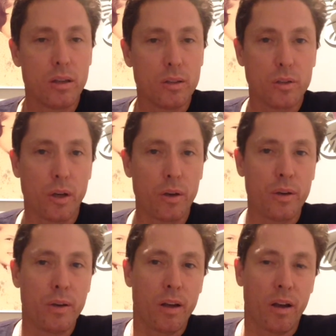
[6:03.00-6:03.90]
so
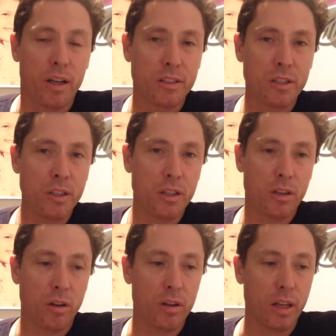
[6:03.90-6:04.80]
I continued
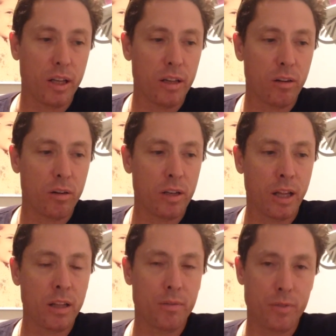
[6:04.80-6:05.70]
on, and on
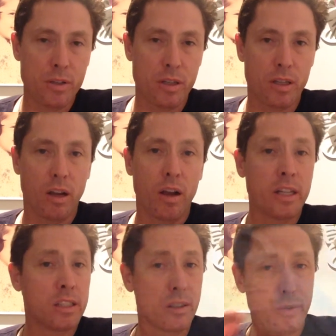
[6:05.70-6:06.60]
another visit I actually